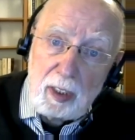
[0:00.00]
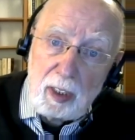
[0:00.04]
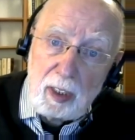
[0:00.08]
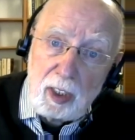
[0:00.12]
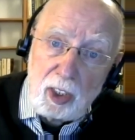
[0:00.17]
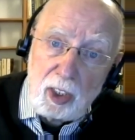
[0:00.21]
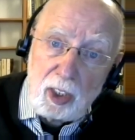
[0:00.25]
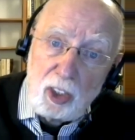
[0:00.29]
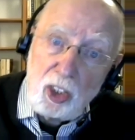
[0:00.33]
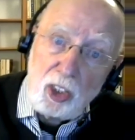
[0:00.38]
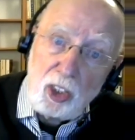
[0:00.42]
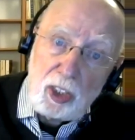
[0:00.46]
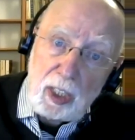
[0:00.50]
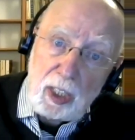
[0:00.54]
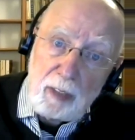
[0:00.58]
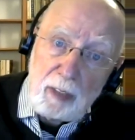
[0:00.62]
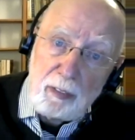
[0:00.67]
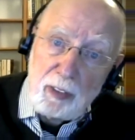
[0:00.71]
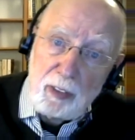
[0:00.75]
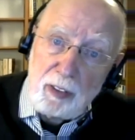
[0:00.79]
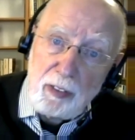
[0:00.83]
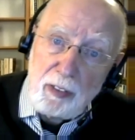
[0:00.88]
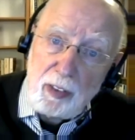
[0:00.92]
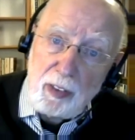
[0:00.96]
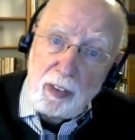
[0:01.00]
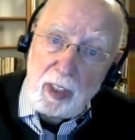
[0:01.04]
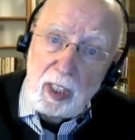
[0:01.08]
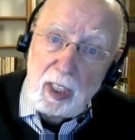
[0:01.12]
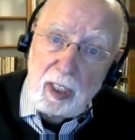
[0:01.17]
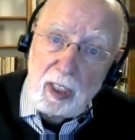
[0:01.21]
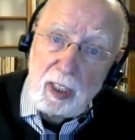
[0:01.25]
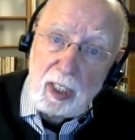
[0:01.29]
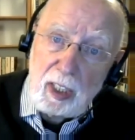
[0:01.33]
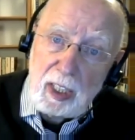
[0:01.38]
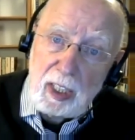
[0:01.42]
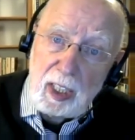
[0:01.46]
not
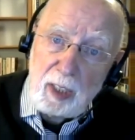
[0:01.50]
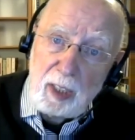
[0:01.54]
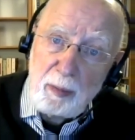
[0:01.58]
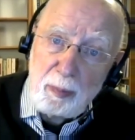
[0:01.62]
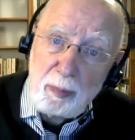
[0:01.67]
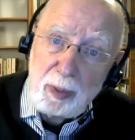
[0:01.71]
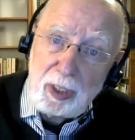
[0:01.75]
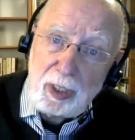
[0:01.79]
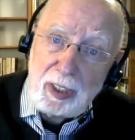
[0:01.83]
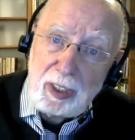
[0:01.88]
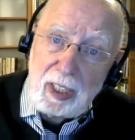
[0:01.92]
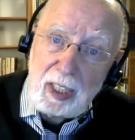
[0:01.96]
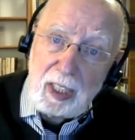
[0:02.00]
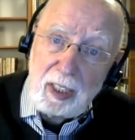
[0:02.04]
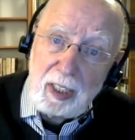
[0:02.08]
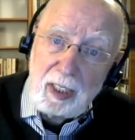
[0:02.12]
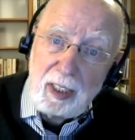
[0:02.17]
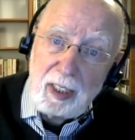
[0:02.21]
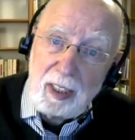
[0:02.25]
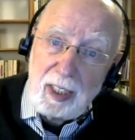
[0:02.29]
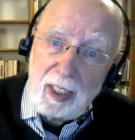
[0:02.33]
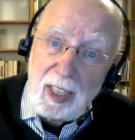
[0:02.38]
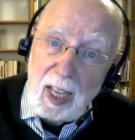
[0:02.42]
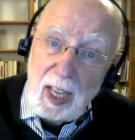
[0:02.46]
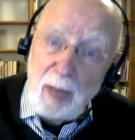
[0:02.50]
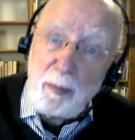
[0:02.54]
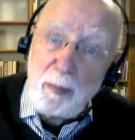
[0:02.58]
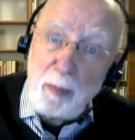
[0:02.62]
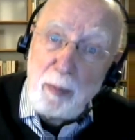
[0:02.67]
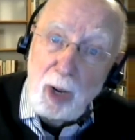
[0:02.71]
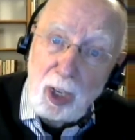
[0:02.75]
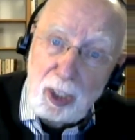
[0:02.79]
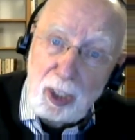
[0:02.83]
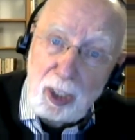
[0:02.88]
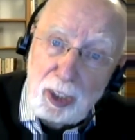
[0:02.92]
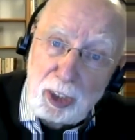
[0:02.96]
everything can be
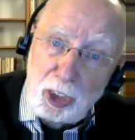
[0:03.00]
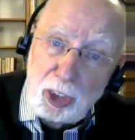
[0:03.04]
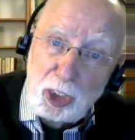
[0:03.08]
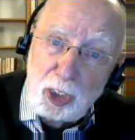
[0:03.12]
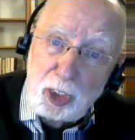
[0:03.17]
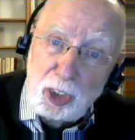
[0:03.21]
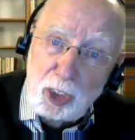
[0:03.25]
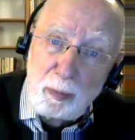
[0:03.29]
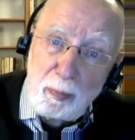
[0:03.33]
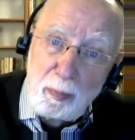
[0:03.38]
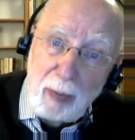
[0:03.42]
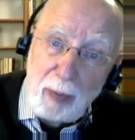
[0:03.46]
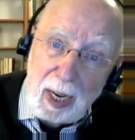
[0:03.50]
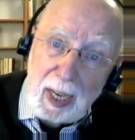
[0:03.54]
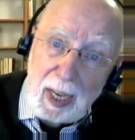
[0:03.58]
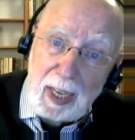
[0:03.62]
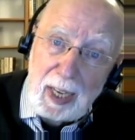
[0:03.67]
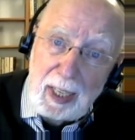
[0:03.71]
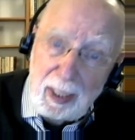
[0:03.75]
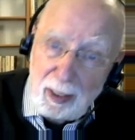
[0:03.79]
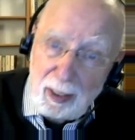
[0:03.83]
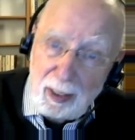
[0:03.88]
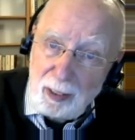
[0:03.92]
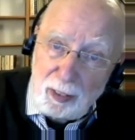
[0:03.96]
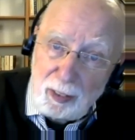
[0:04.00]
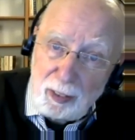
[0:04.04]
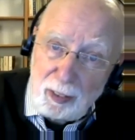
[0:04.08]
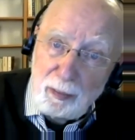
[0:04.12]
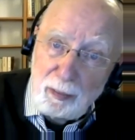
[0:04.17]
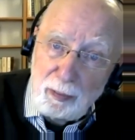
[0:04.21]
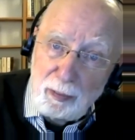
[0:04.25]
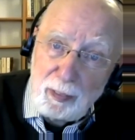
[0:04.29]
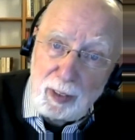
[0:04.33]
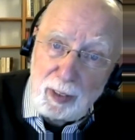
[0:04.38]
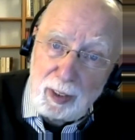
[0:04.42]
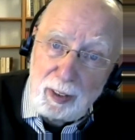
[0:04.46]
abolished by
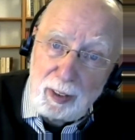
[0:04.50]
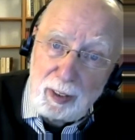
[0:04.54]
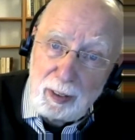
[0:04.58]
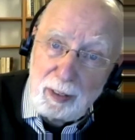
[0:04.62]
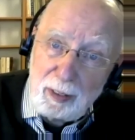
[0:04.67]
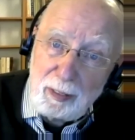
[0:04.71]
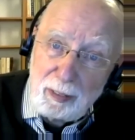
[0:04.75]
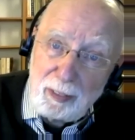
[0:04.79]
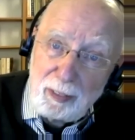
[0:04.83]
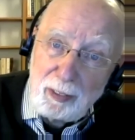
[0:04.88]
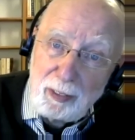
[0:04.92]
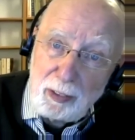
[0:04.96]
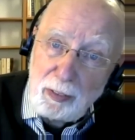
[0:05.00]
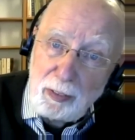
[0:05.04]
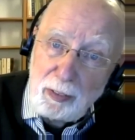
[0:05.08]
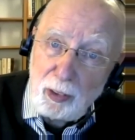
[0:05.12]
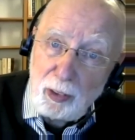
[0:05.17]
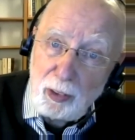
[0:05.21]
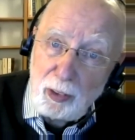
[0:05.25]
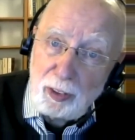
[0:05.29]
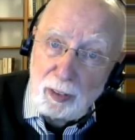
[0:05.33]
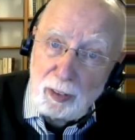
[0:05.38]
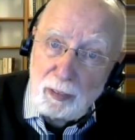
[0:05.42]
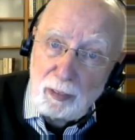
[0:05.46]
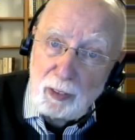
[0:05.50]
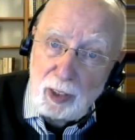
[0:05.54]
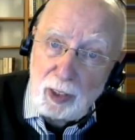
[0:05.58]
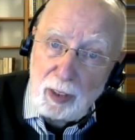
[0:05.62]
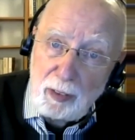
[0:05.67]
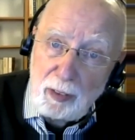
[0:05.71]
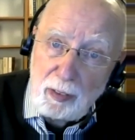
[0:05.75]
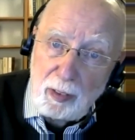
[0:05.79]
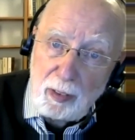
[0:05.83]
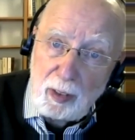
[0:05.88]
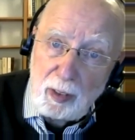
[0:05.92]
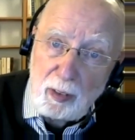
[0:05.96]
restorative
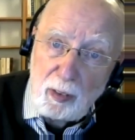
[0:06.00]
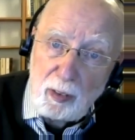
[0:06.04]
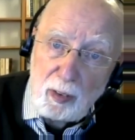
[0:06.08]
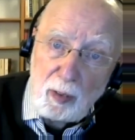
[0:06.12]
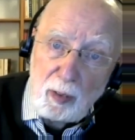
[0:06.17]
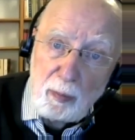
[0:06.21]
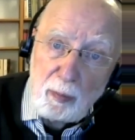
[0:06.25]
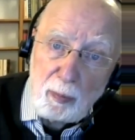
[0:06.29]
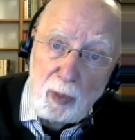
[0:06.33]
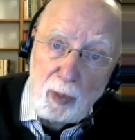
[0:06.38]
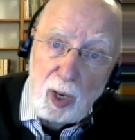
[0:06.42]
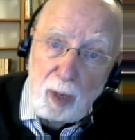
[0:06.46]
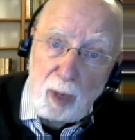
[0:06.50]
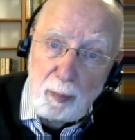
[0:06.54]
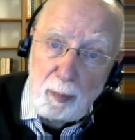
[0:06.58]
justice. Probably.